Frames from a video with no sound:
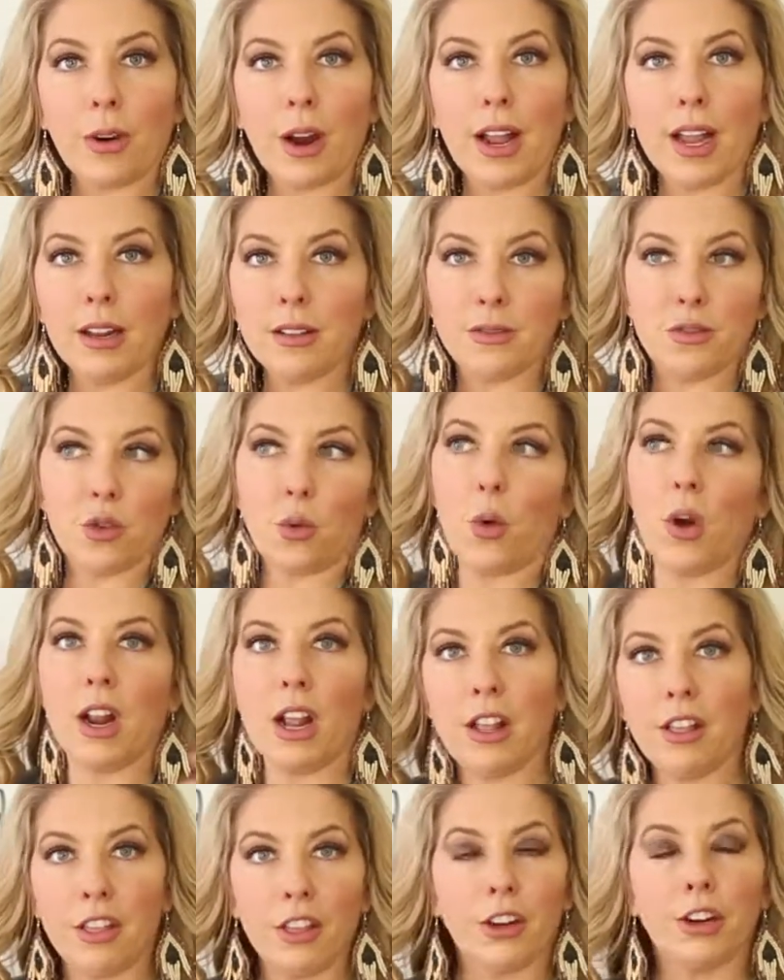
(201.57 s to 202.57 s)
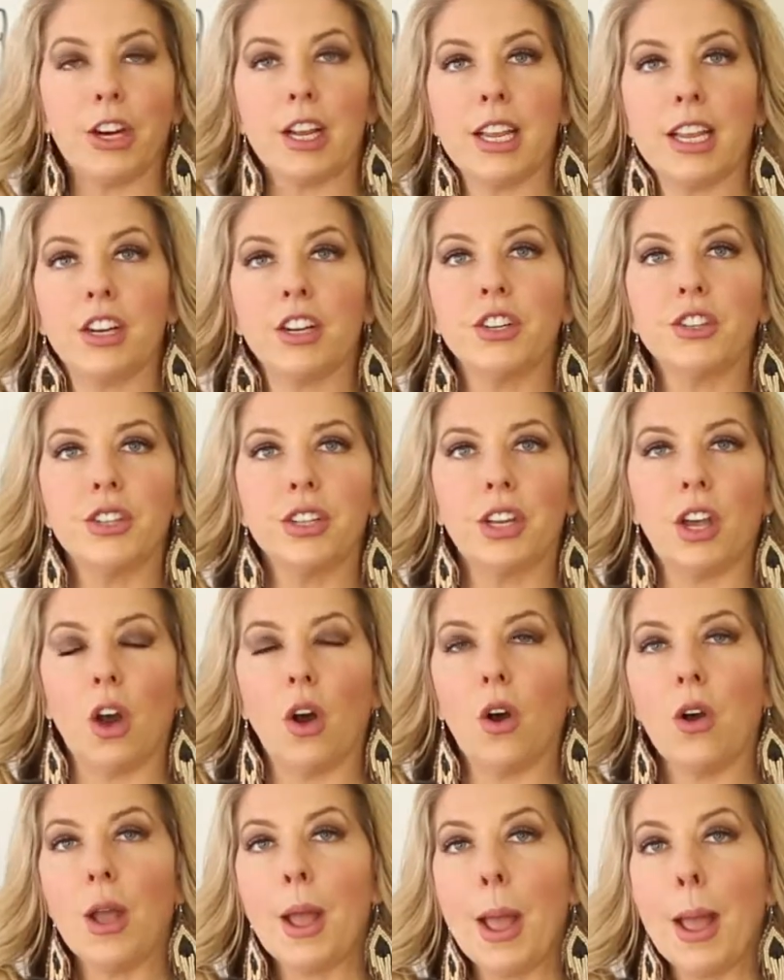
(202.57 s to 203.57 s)
right? 20, 30 years
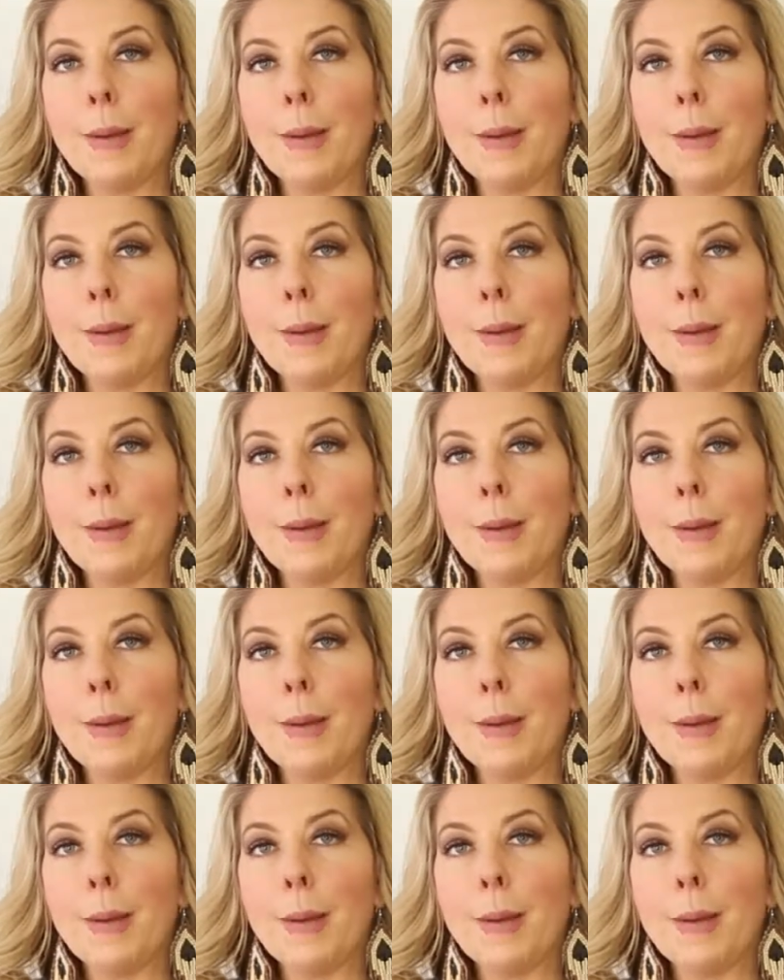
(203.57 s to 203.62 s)
ago.